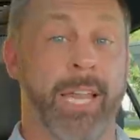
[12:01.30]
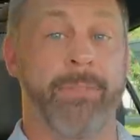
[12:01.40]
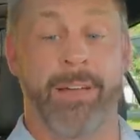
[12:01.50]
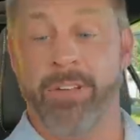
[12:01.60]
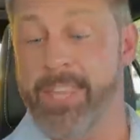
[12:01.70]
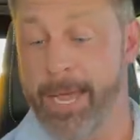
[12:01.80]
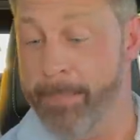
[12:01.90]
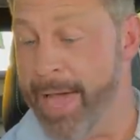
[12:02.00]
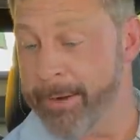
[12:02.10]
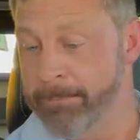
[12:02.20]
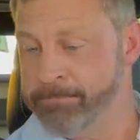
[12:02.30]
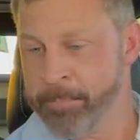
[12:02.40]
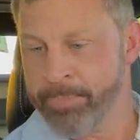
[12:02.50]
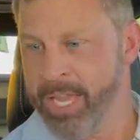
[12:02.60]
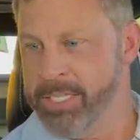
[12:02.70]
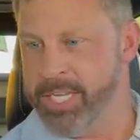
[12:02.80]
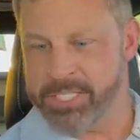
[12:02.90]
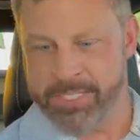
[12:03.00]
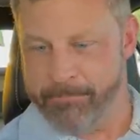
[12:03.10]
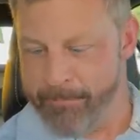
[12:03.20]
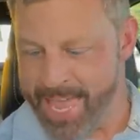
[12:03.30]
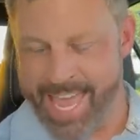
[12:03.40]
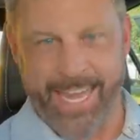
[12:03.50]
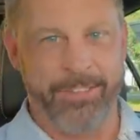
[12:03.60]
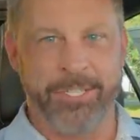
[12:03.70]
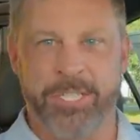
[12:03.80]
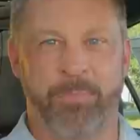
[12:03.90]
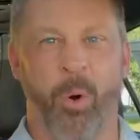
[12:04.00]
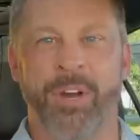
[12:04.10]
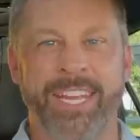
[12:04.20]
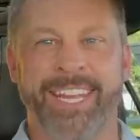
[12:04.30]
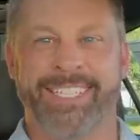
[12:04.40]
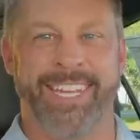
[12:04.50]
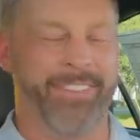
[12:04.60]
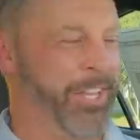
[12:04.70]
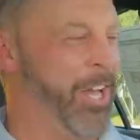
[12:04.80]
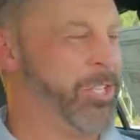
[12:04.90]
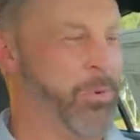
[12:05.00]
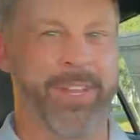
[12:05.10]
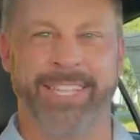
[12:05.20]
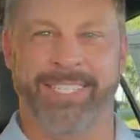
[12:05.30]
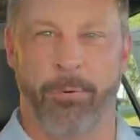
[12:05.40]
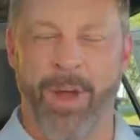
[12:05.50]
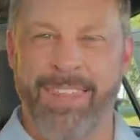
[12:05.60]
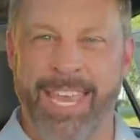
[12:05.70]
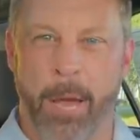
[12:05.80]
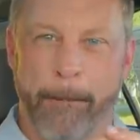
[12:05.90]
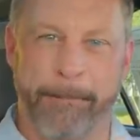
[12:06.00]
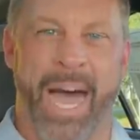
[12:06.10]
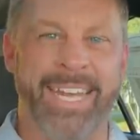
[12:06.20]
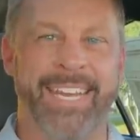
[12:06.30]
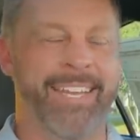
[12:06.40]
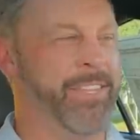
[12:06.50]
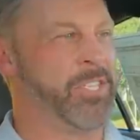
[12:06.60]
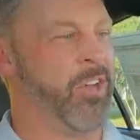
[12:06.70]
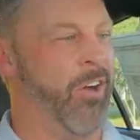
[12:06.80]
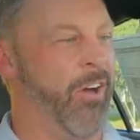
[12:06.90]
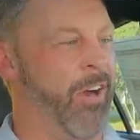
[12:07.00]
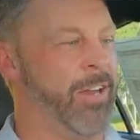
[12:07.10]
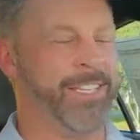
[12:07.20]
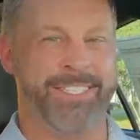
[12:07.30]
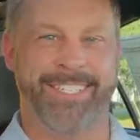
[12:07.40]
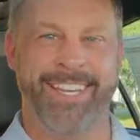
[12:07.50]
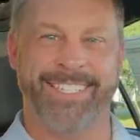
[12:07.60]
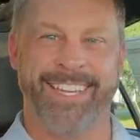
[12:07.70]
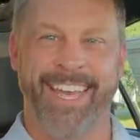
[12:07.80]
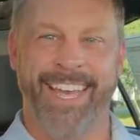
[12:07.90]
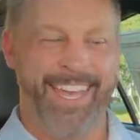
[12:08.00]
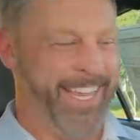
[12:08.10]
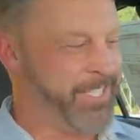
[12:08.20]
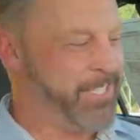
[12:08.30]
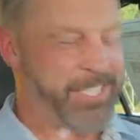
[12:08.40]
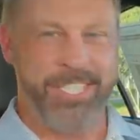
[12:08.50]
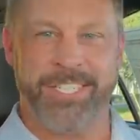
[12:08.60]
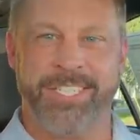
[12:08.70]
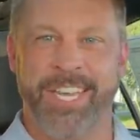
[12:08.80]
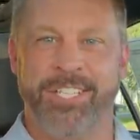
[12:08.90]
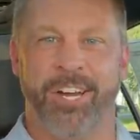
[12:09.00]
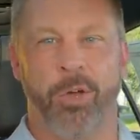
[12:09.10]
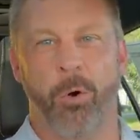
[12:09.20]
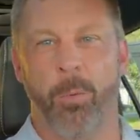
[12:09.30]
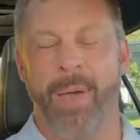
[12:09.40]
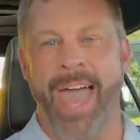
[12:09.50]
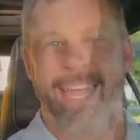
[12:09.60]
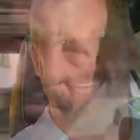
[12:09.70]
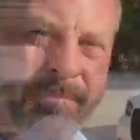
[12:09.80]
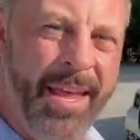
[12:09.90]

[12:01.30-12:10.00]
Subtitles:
love everything about them. Just, man, the sportiness and the luxuriness, the way they combined it in this car, it's just such a cool package.